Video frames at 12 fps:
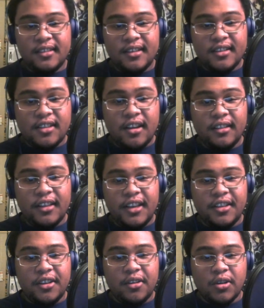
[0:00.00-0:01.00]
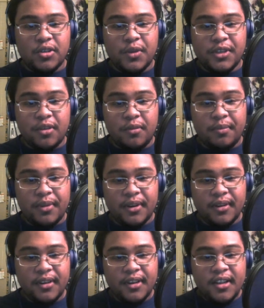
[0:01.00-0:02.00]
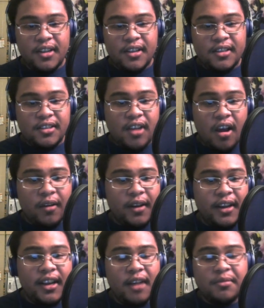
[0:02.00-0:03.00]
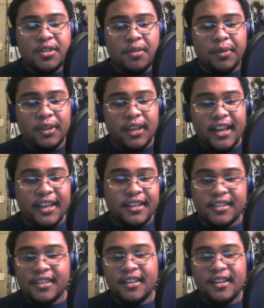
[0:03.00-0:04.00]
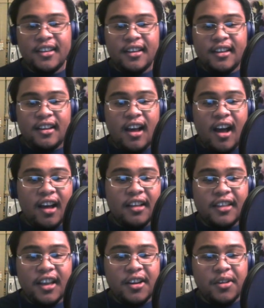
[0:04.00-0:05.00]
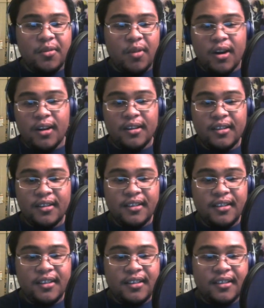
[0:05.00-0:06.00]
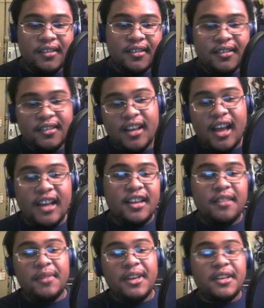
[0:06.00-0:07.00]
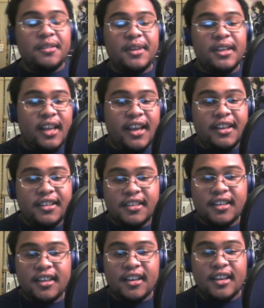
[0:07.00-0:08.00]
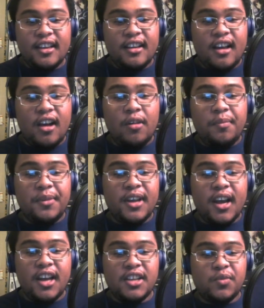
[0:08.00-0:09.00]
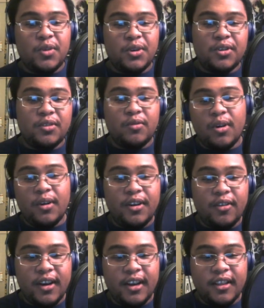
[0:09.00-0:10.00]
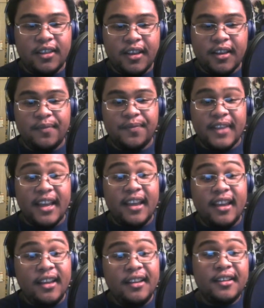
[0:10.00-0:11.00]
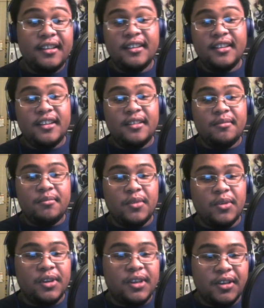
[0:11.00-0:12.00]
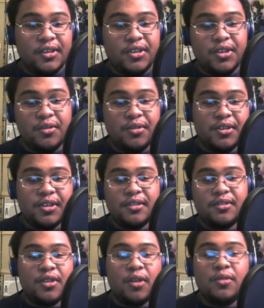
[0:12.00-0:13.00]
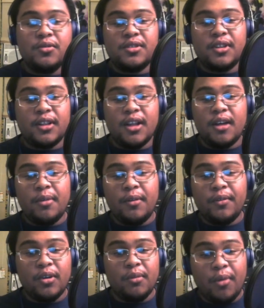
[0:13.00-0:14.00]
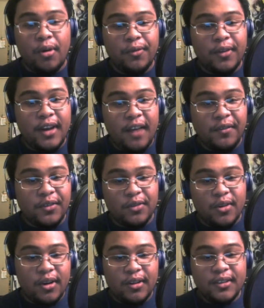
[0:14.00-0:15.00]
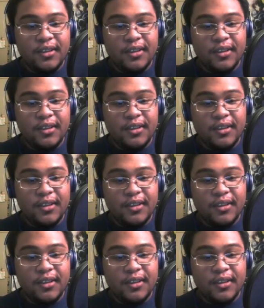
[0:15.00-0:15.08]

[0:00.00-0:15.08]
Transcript: Suddenly, the door swings open. Sorry, I'm super late. Ah, there you are. I didn't mean to be late. I hope you guys weren't worried or anything. Eh? Monika chose the club over her boyfriend after all.